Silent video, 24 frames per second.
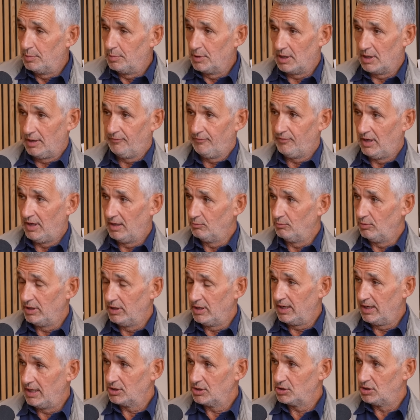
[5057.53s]
But I found
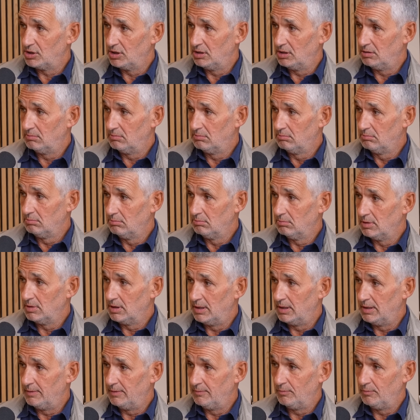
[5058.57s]
when I actually
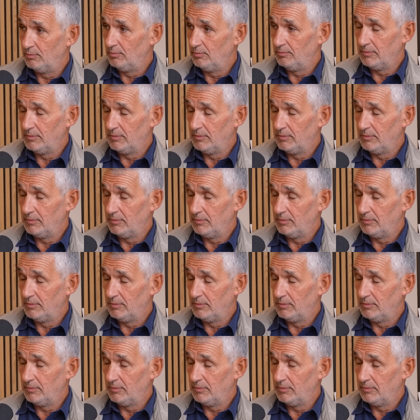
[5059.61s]
uh,